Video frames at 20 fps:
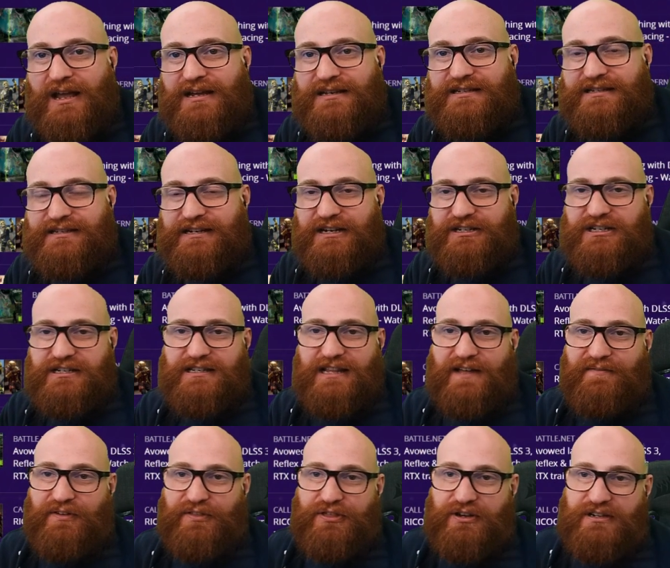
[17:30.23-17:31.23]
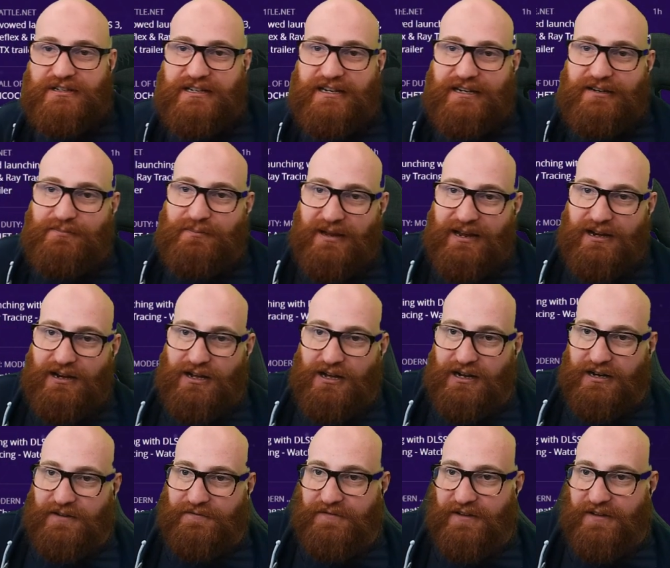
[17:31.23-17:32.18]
Stitch's level 13 Meat Hook.